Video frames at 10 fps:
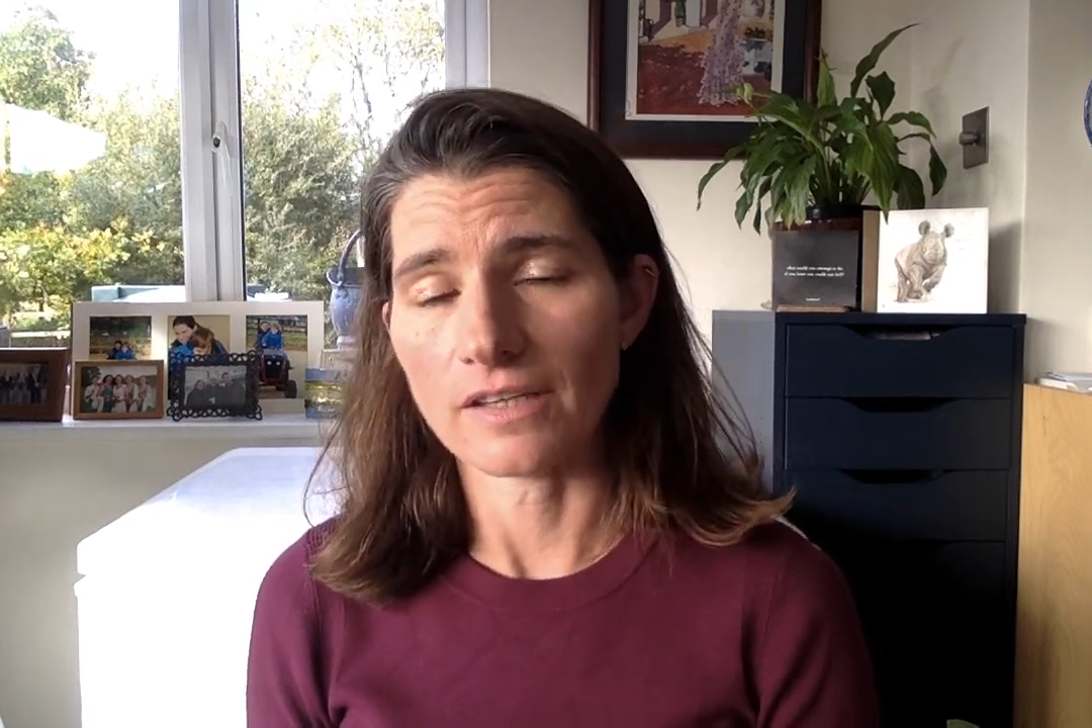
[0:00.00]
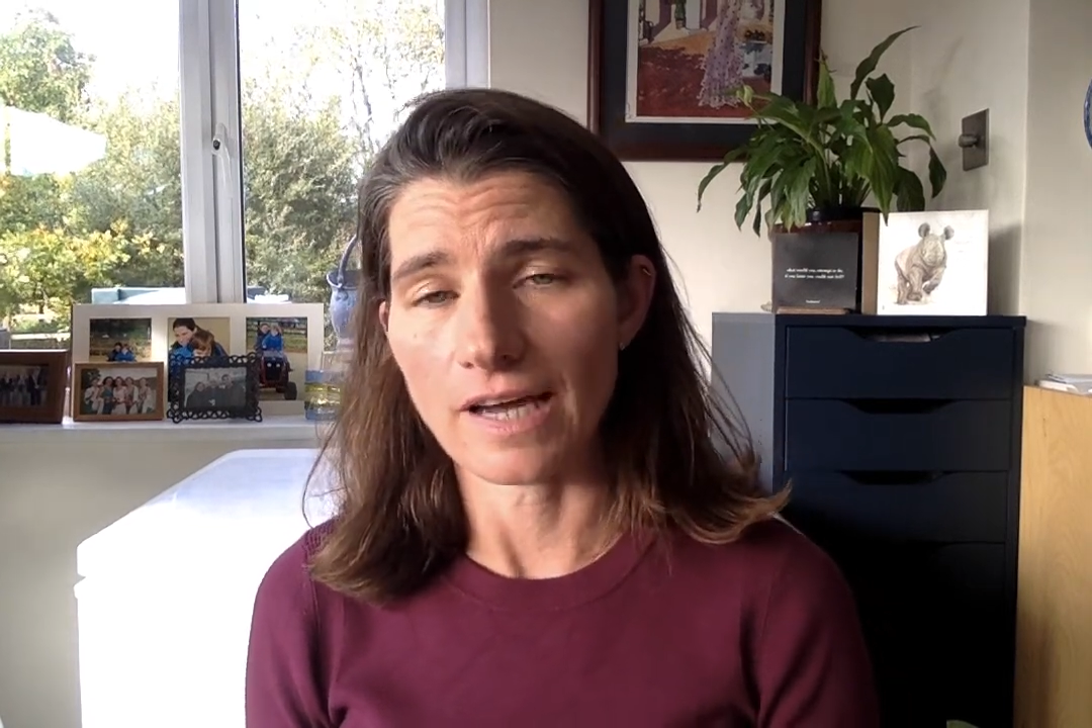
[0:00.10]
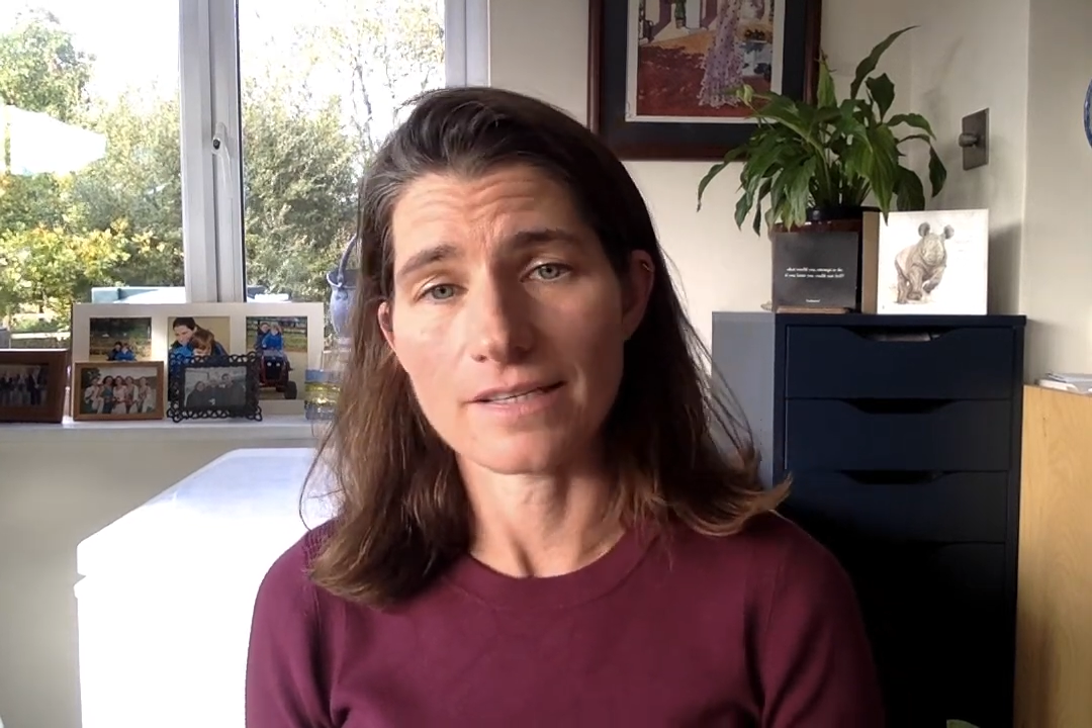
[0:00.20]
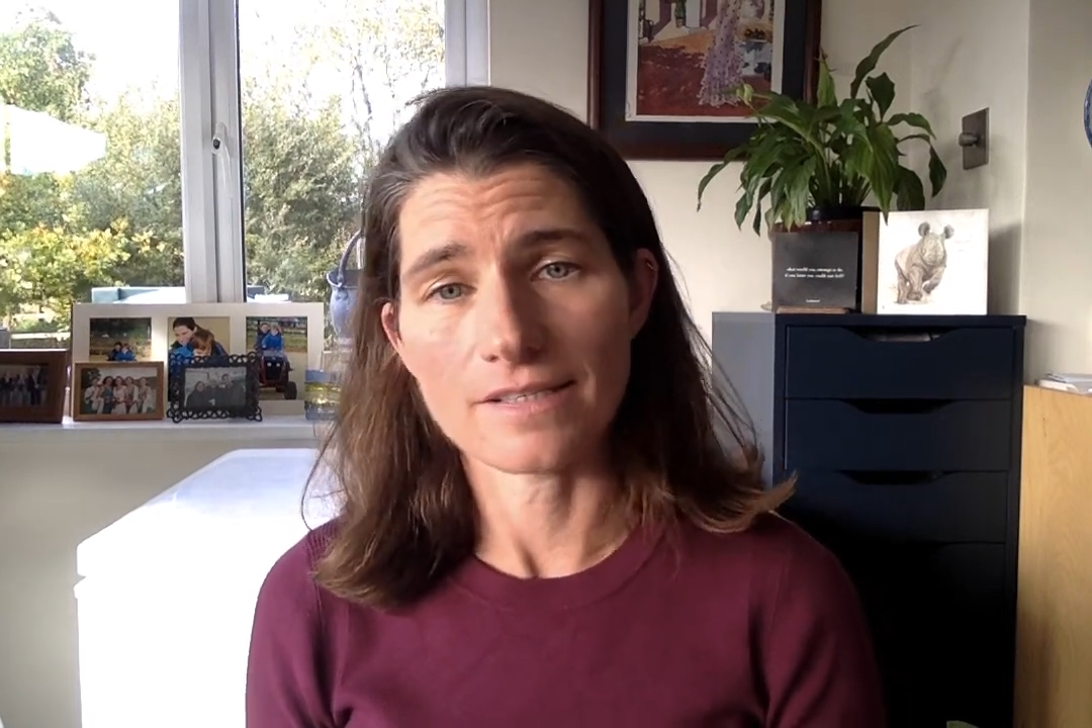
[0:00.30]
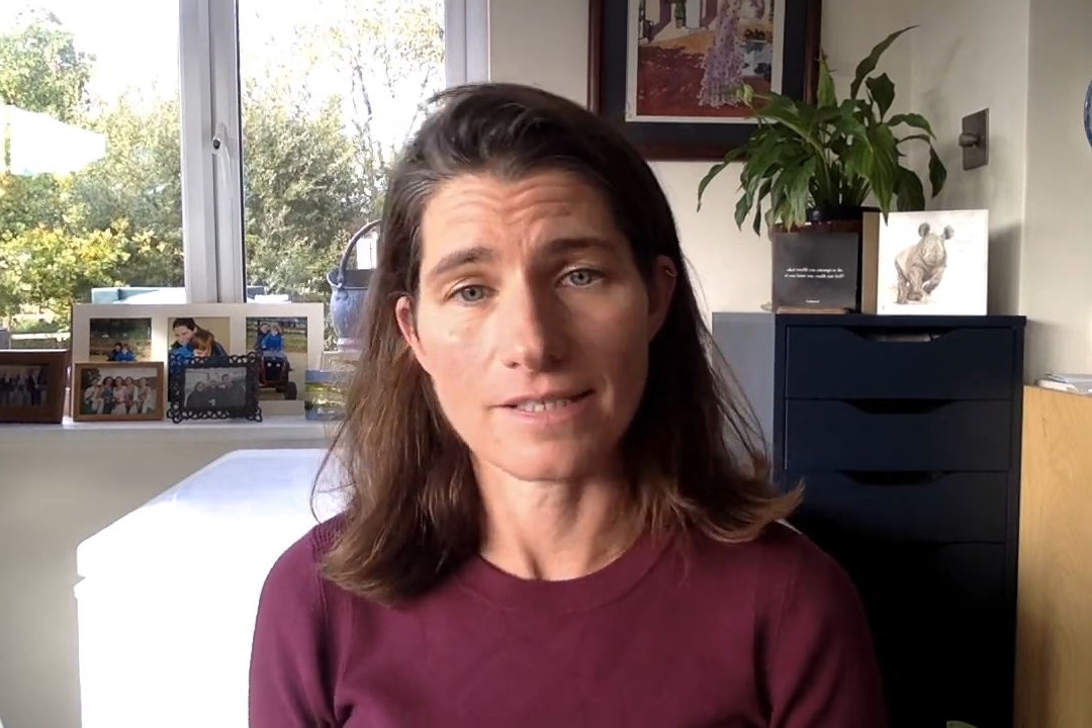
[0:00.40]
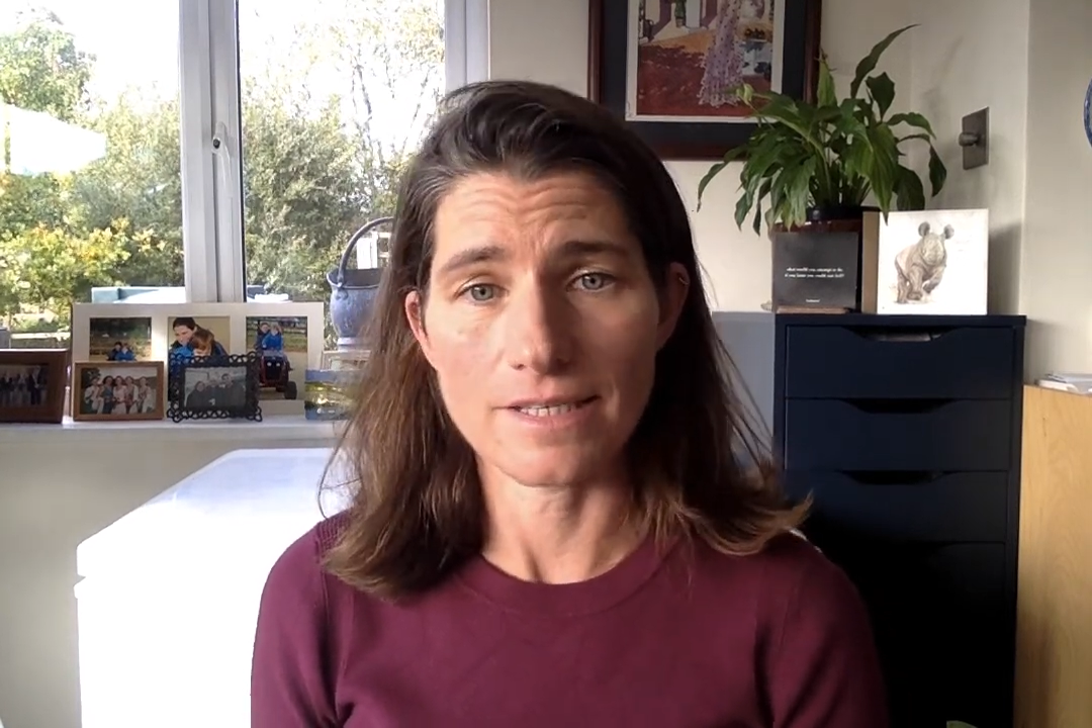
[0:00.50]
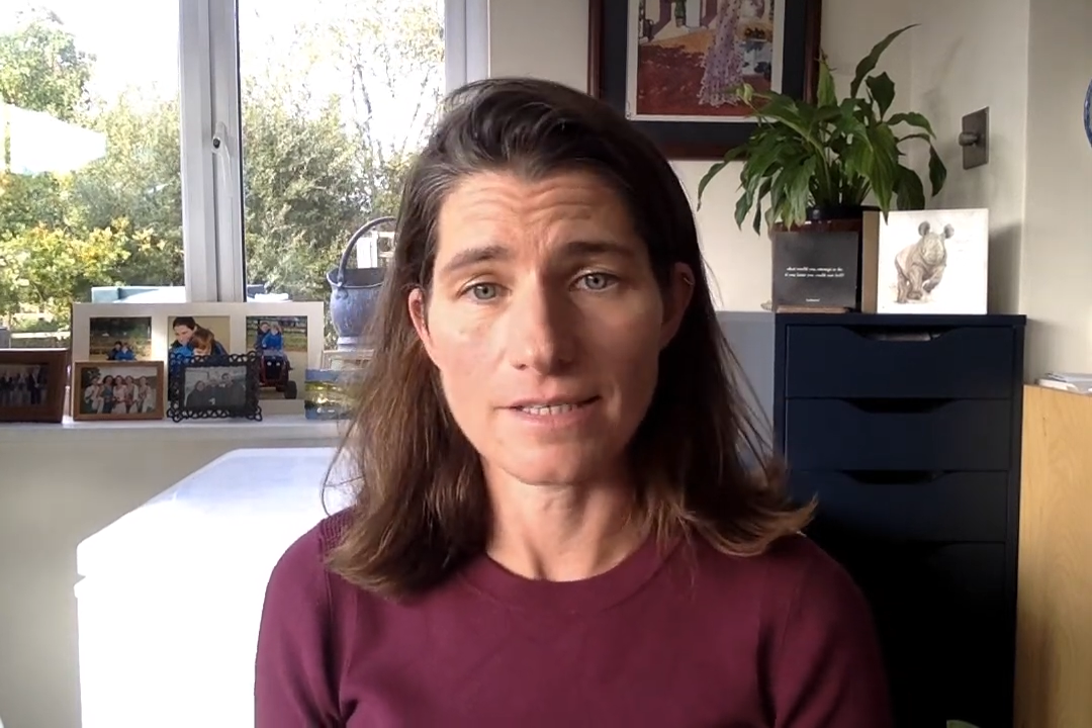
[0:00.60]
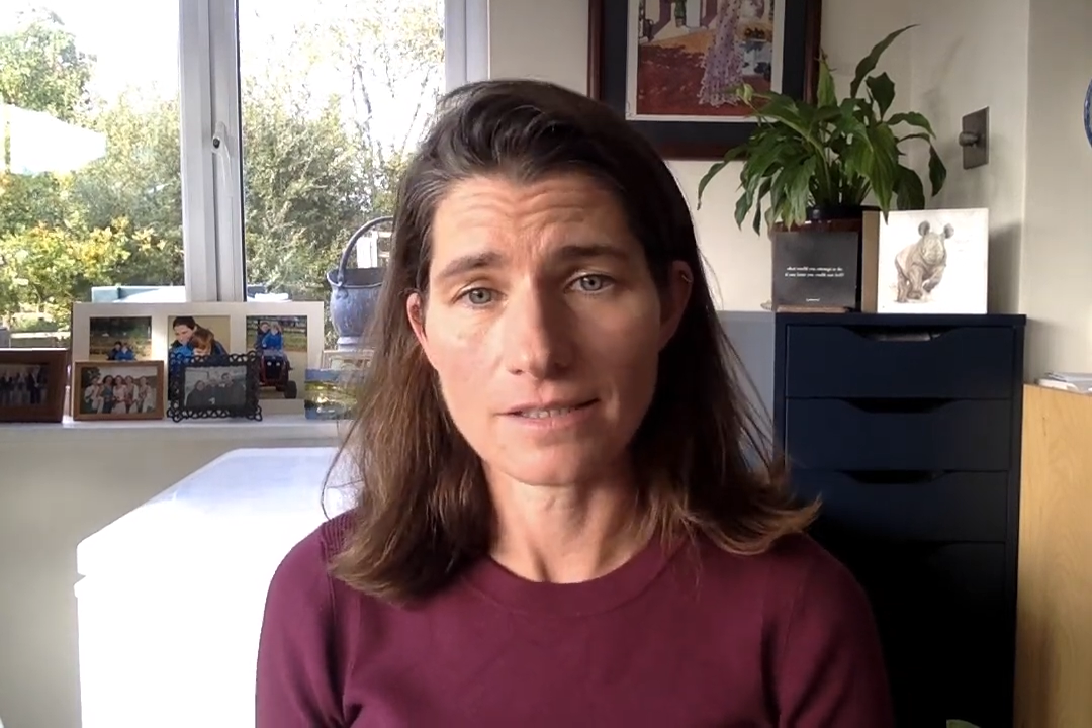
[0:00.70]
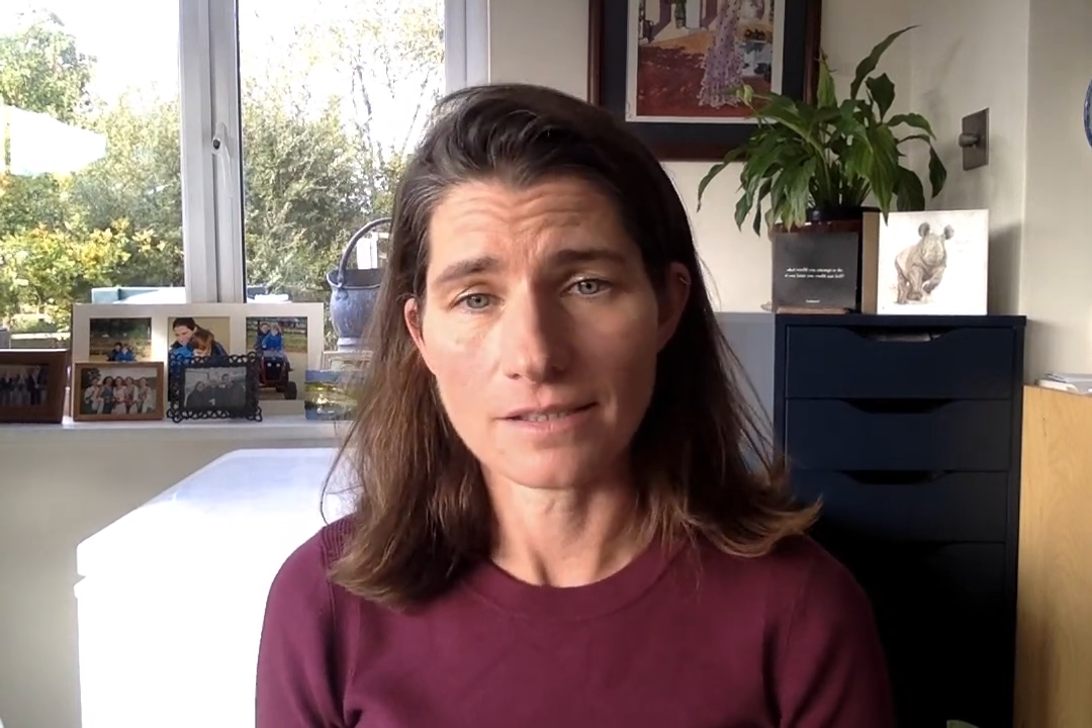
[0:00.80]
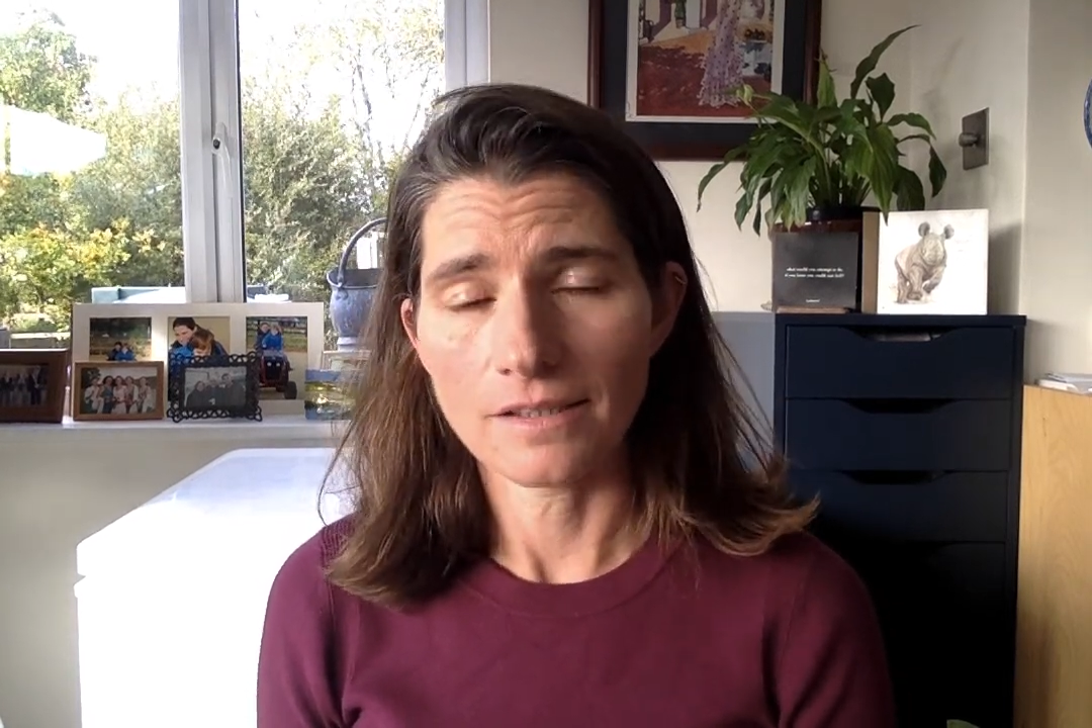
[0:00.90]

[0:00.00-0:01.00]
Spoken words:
and disease,